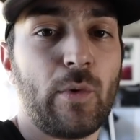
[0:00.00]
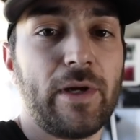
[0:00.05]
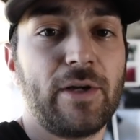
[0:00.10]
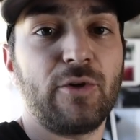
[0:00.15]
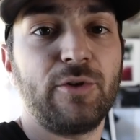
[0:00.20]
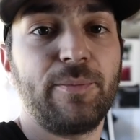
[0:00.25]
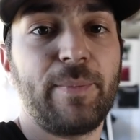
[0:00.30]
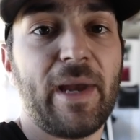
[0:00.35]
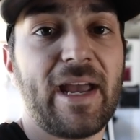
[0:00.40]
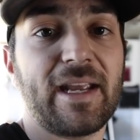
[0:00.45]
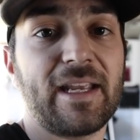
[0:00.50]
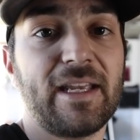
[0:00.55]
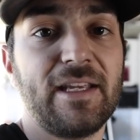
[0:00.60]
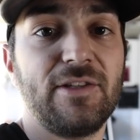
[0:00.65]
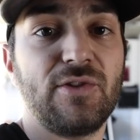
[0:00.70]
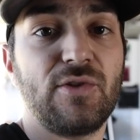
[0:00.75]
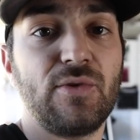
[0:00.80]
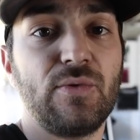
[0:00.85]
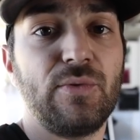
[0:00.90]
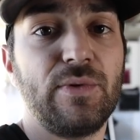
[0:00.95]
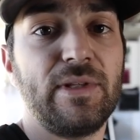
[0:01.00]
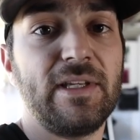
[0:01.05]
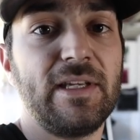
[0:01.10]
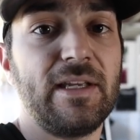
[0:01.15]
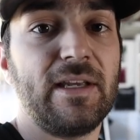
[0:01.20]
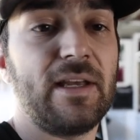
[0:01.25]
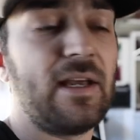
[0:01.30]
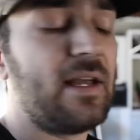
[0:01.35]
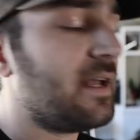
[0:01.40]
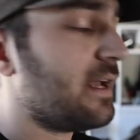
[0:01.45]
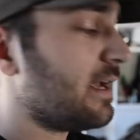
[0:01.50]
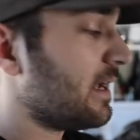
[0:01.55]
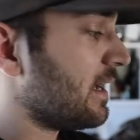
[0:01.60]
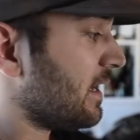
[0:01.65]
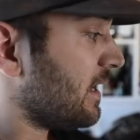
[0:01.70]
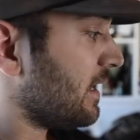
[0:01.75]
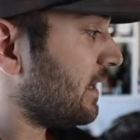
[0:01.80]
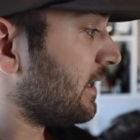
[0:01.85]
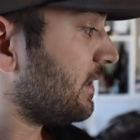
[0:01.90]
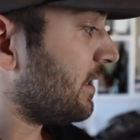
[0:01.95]
wiggled back into the
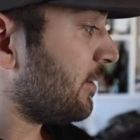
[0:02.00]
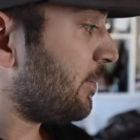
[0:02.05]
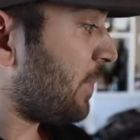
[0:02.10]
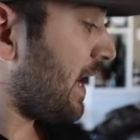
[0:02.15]
the